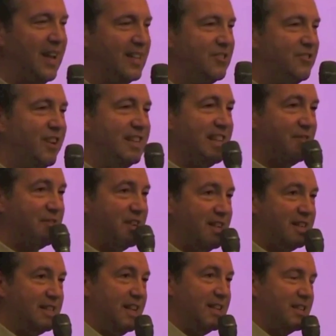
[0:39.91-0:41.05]
straight after
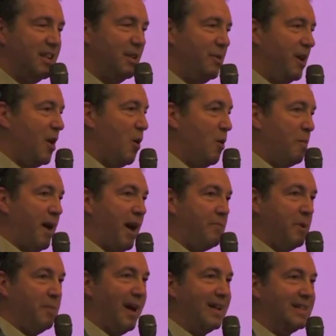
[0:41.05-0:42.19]
that session I went home, packed
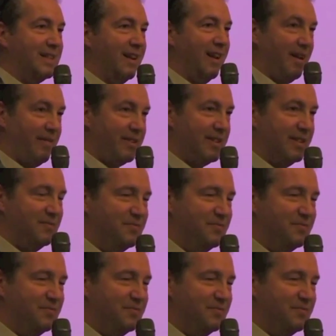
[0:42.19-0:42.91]
my bags and left.